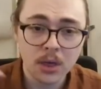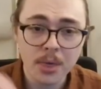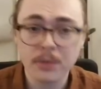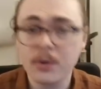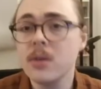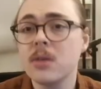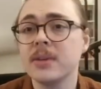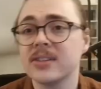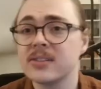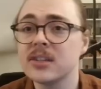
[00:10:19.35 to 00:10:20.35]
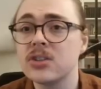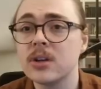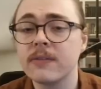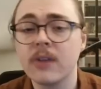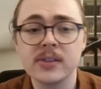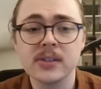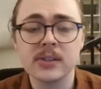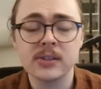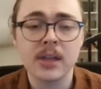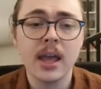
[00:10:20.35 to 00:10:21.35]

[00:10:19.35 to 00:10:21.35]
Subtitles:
throw them into Stygian Visors,